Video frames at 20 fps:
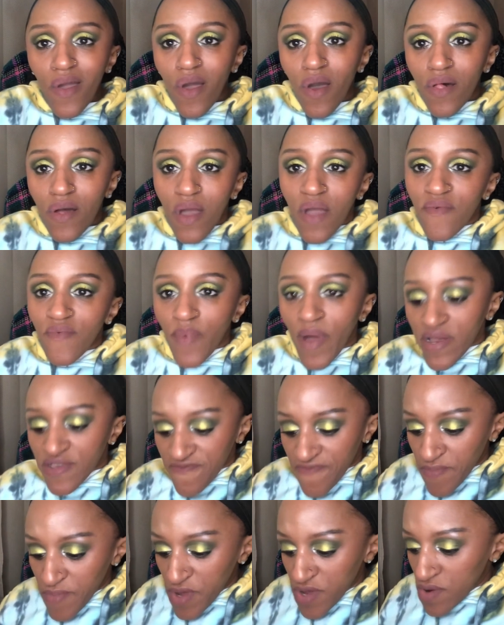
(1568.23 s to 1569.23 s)
Everybody's
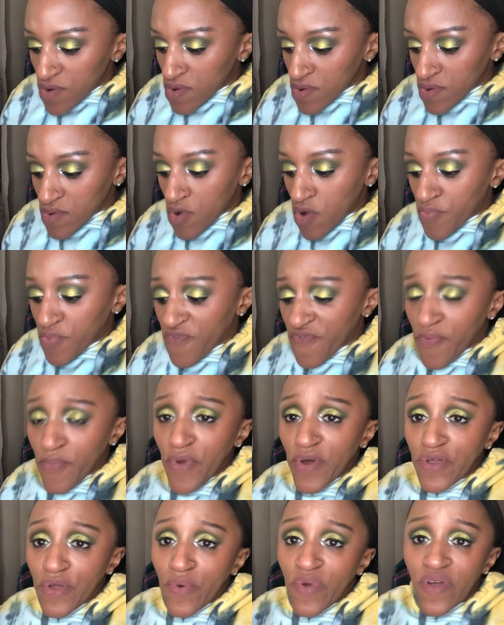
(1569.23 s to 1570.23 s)
familiar. Hope you're
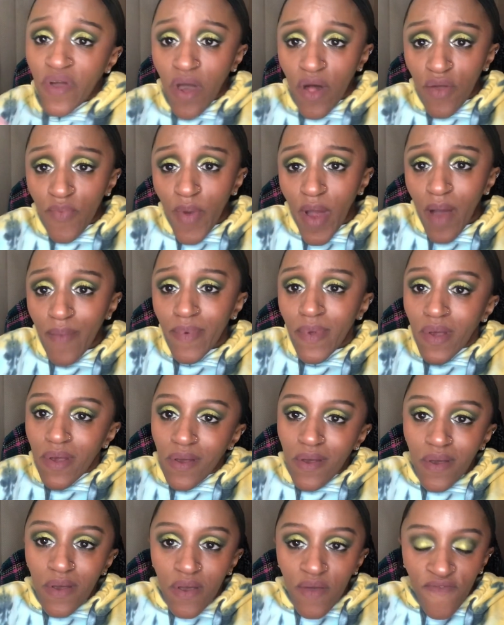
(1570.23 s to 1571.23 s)
familiar with Colourpop.
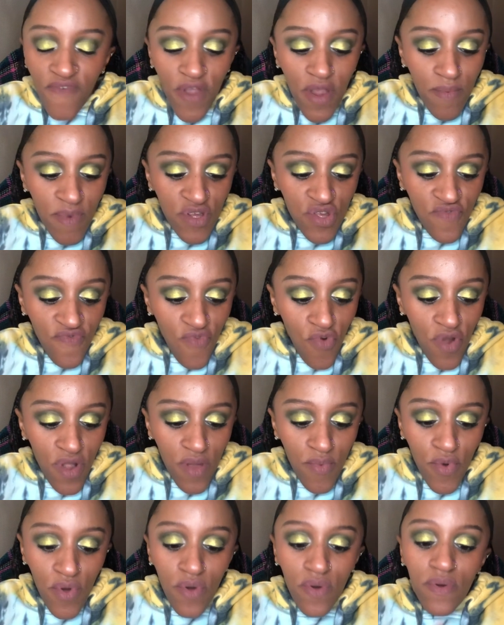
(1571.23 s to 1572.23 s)
Very much
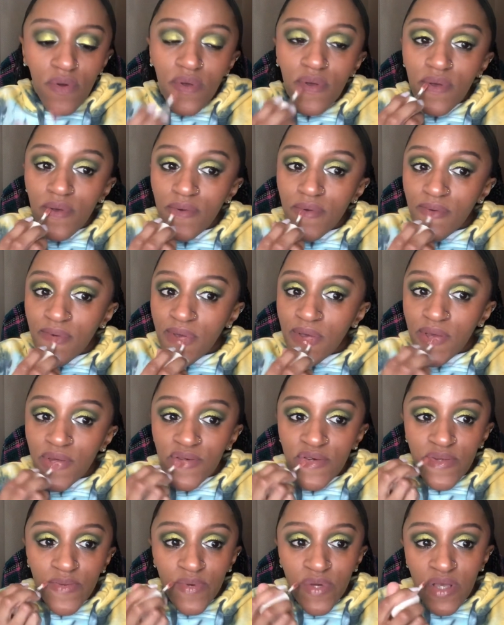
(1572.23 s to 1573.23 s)
affordable, and
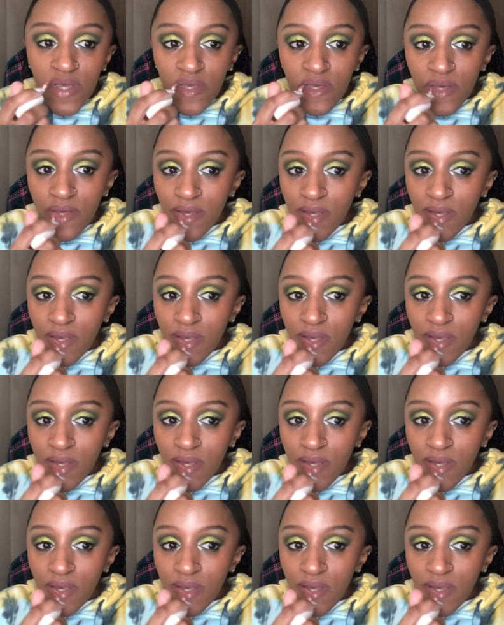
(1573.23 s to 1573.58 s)
just put it